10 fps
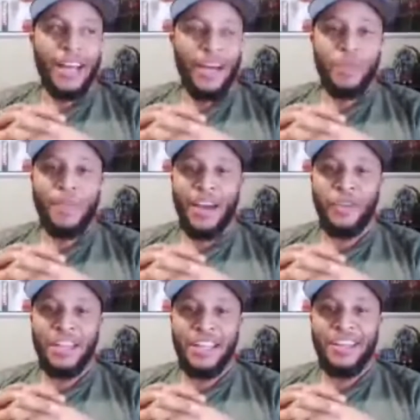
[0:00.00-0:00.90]
this is my
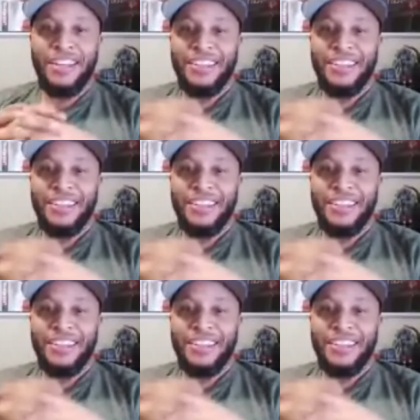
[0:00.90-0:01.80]
thing.
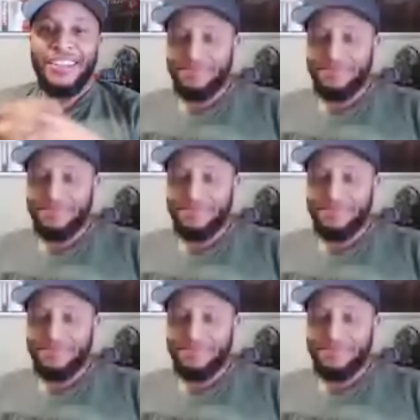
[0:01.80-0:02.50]
You can't